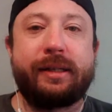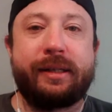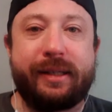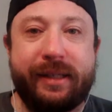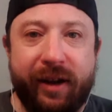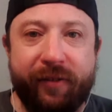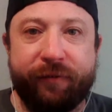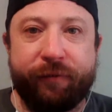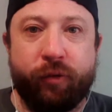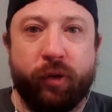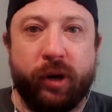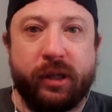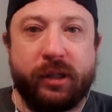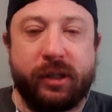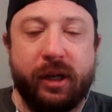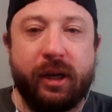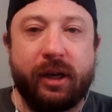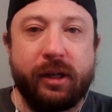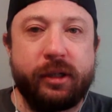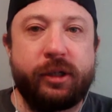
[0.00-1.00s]

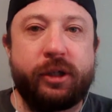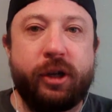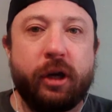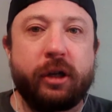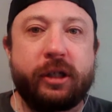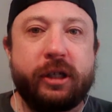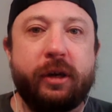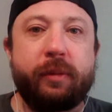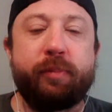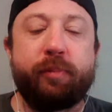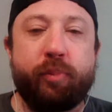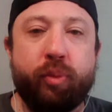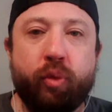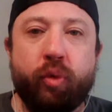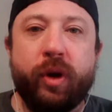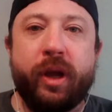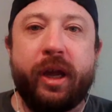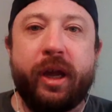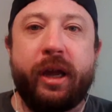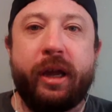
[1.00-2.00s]
Different doesn't
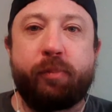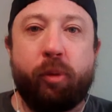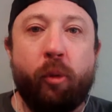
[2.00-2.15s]
breed